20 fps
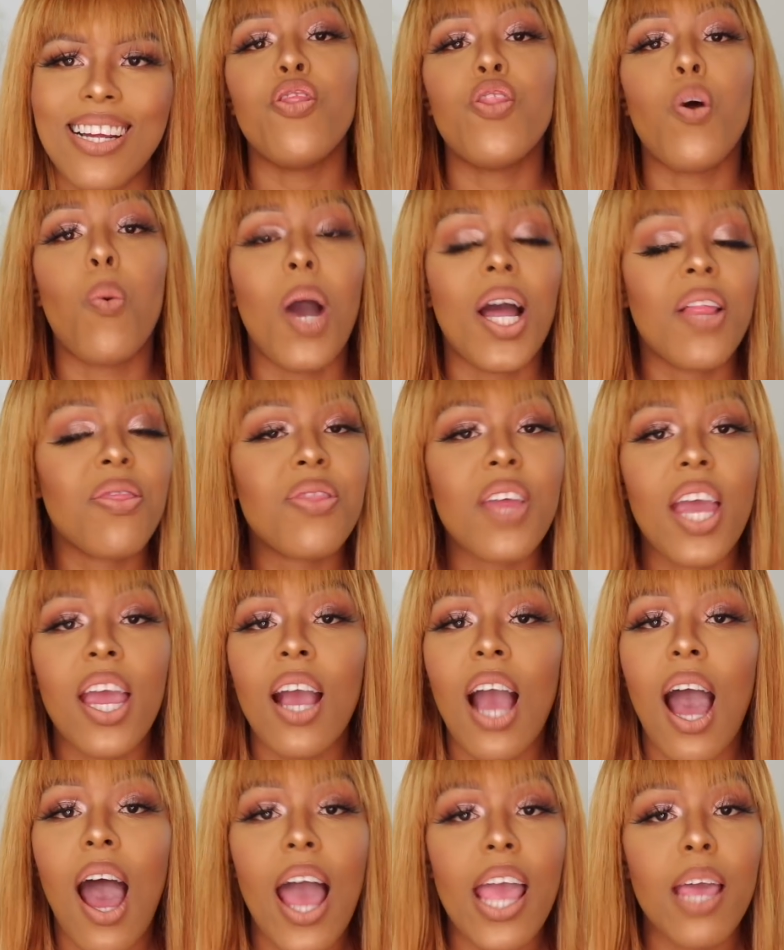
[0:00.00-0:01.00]
The one thing
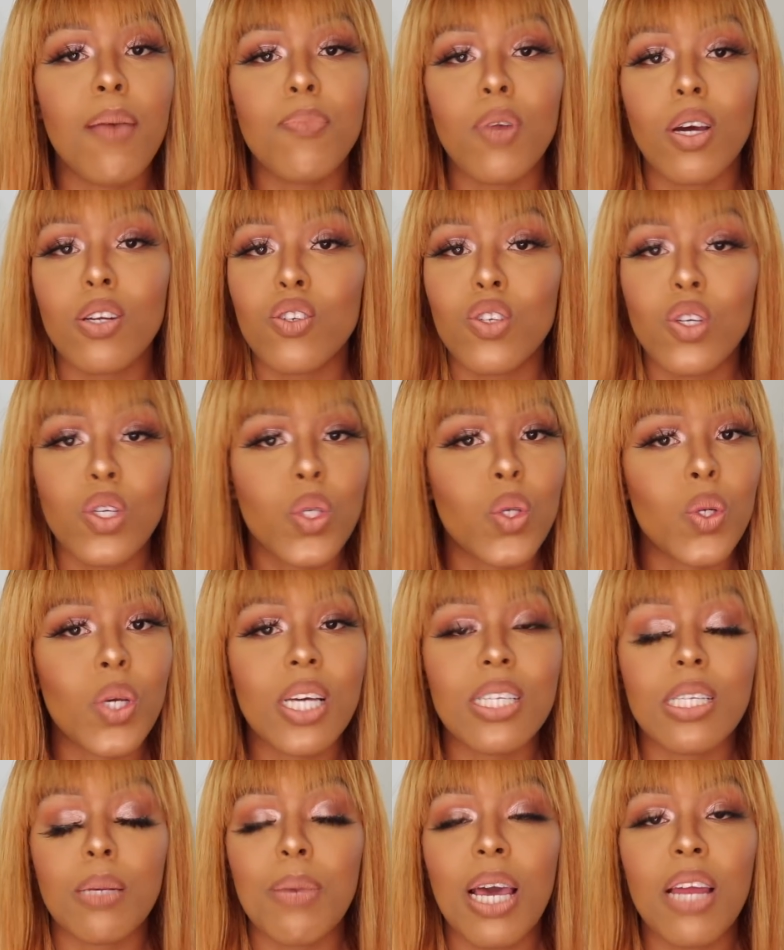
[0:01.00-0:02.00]
I am not used to
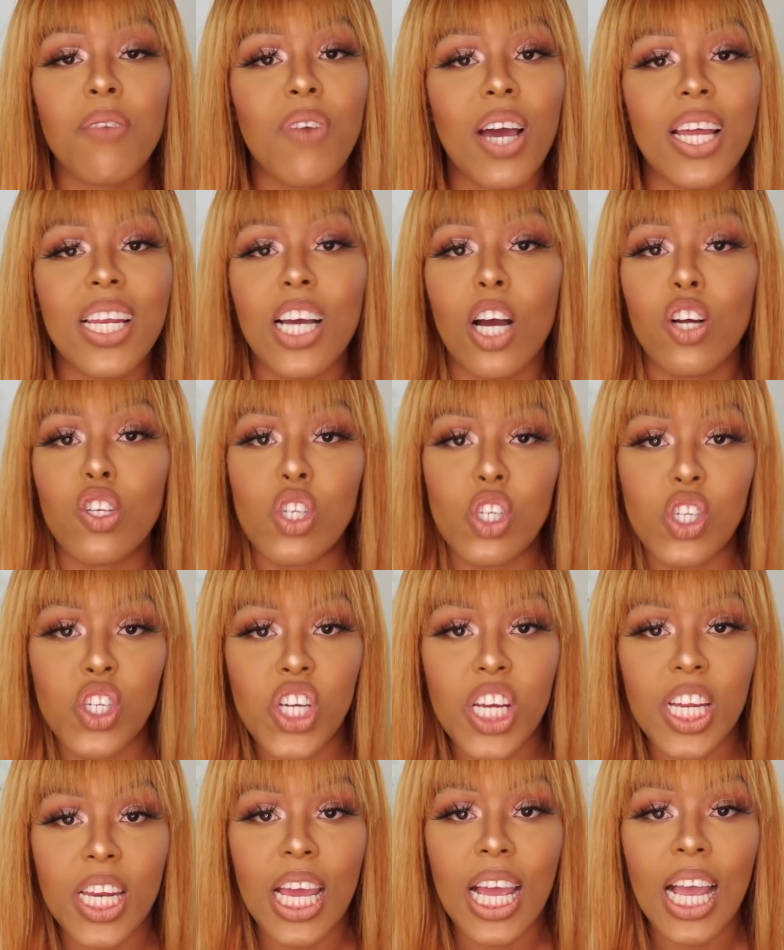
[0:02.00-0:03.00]
is a man finding out you're
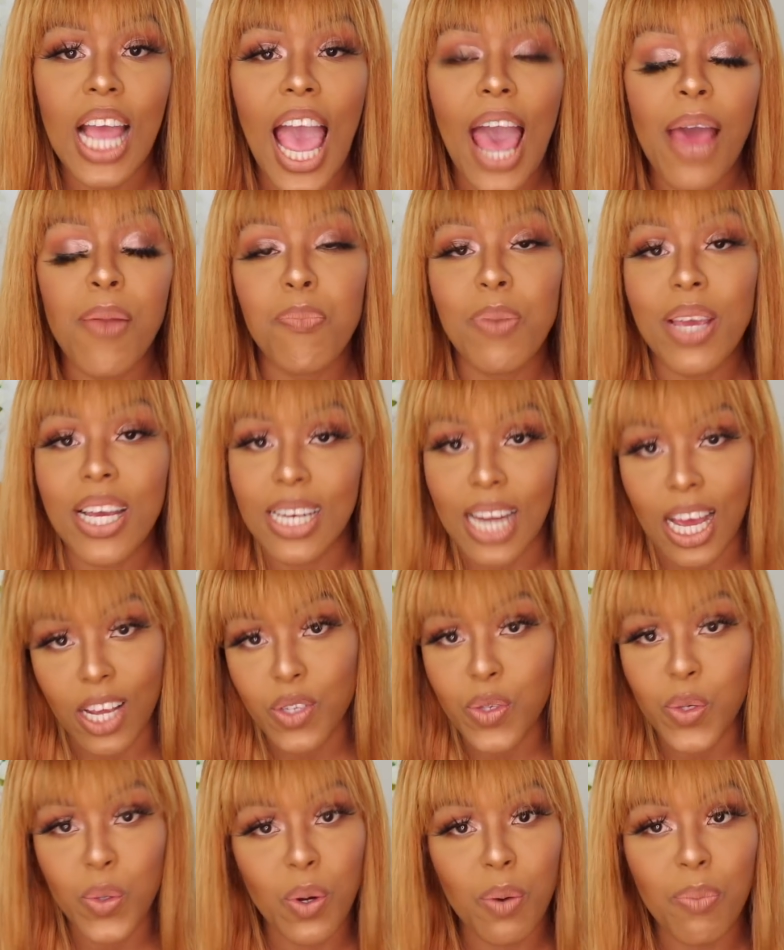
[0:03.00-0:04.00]
cheating and being
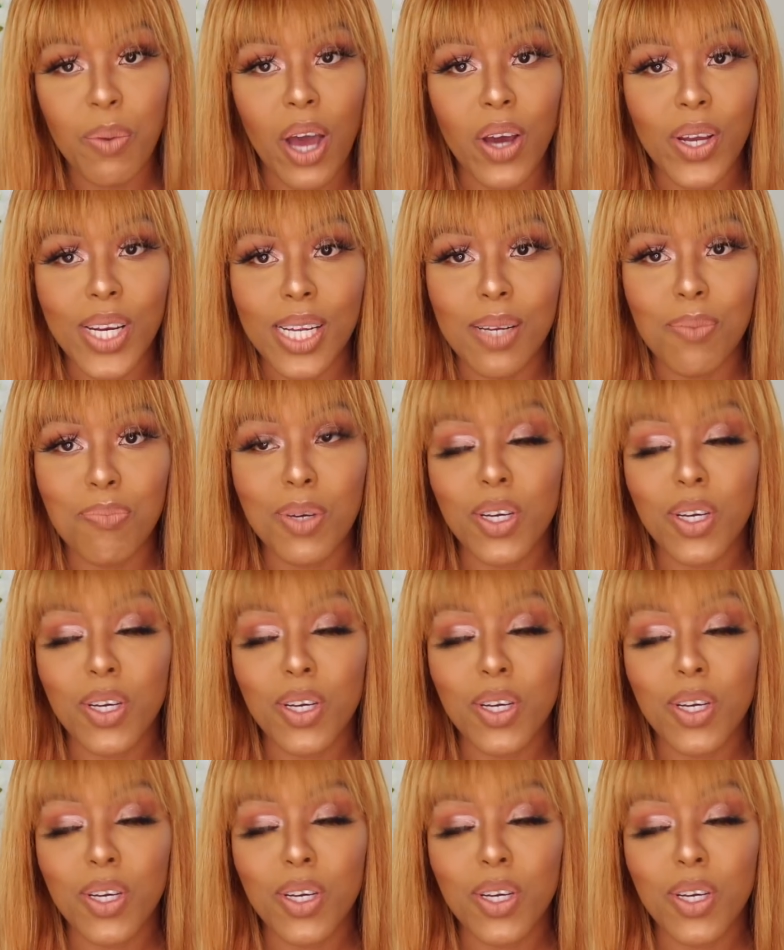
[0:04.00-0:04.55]
nice to you about it.